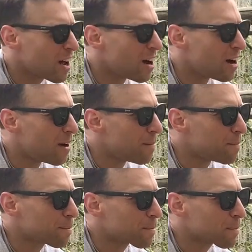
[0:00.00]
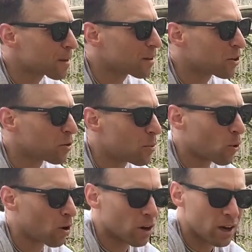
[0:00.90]
a little
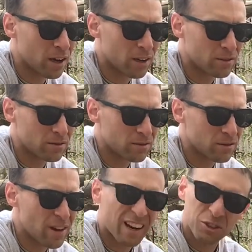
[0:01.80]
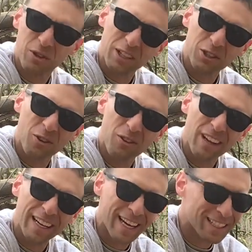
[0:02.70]
more non-traditional,
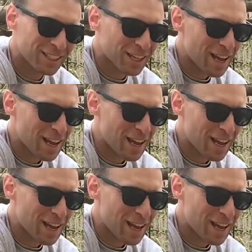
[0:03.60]
I guess.